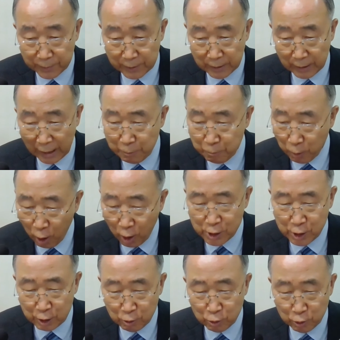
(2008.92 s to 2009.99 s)
I'm
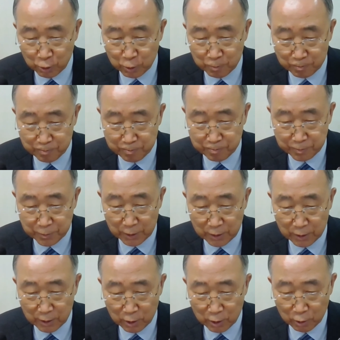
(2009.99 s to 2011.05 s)
urging you,
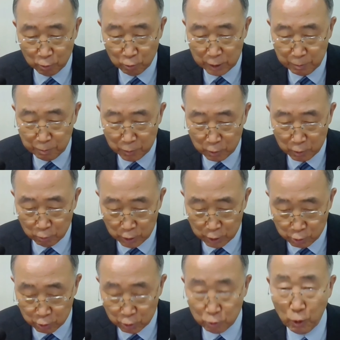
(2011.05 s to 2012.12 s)
we
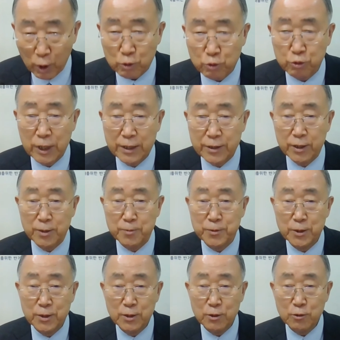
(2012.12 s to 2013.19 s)
should work together
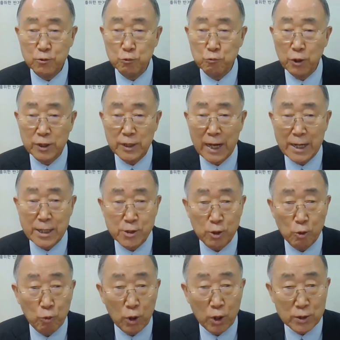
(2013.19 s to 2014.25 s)
to realize a
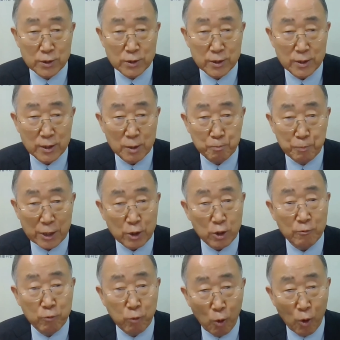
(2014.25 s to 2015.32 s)
world better
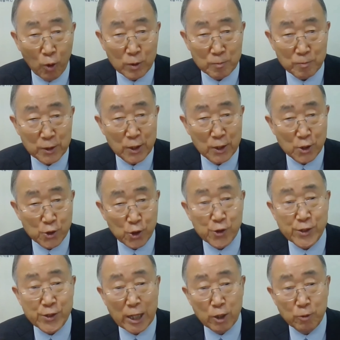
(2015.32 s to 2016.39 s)
for all,
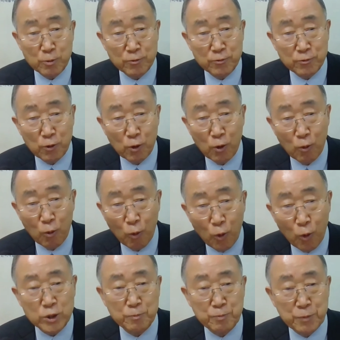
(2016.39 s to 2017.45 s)
sustainable for
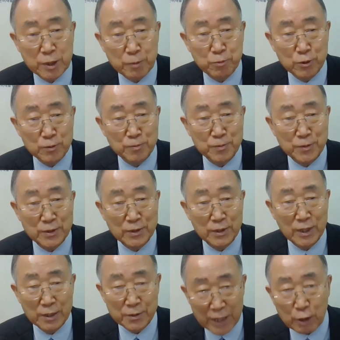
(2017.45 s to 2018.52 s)
all the people.
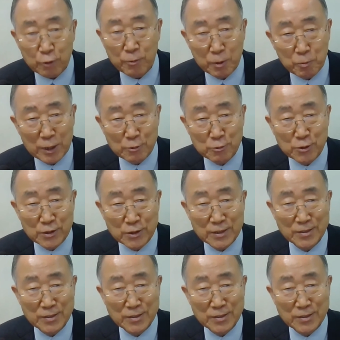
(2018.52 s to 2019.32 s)
Thank you very much.